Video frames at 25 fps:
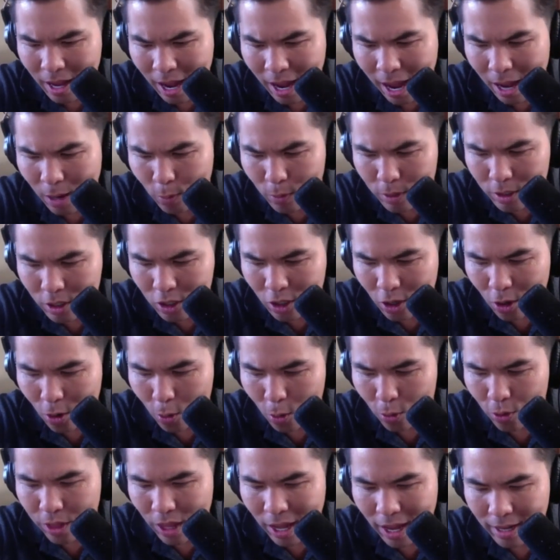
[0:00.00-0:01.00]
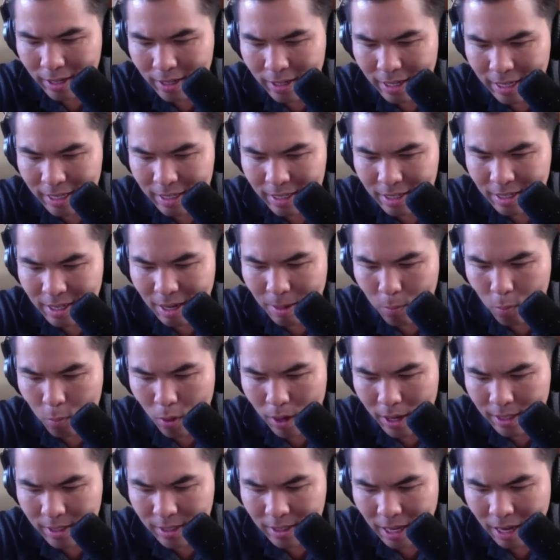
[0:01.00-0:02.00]
I was told that in some
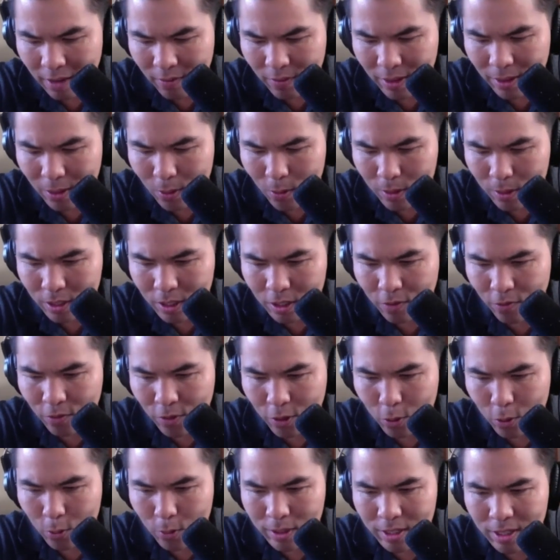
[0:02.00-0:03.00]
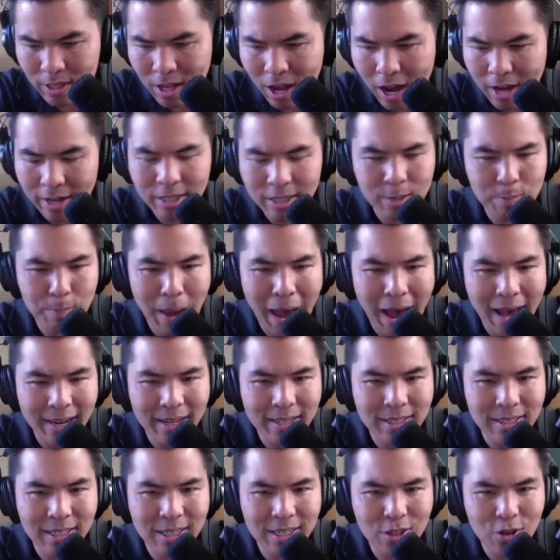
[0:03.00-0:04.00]
ways David Lewis's view is not as bad
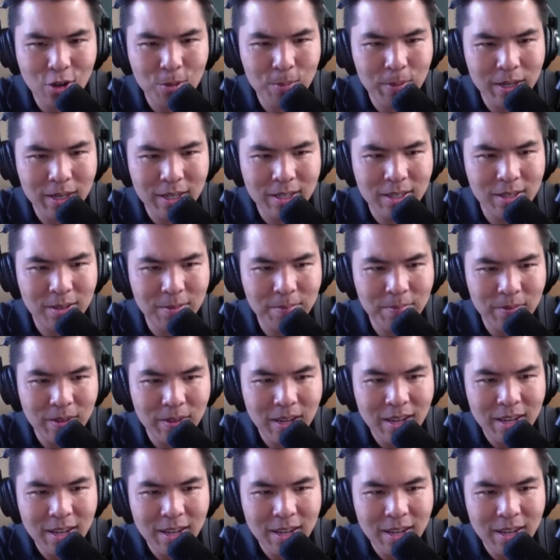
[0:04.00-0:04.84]
as determinism